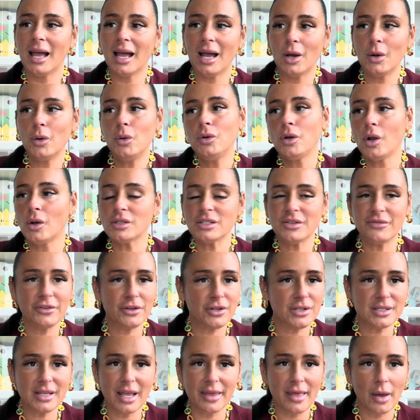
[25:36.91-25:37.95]
Who knows if it'll
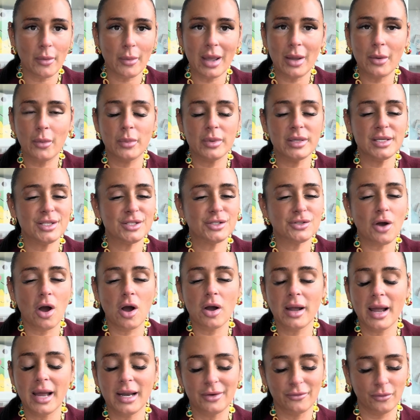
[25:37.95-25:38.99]
stay that way? We saw
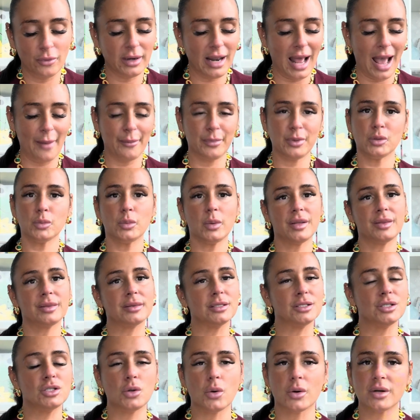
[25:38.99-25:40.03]
kind of what happened with the
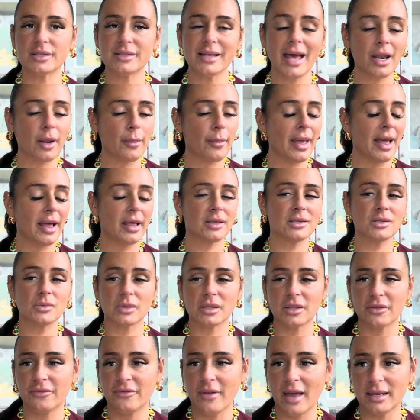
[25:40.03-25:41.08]
Dior saddlebags, with
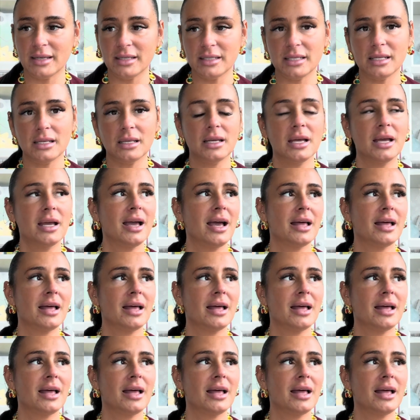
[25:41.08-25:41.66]
the Fendi.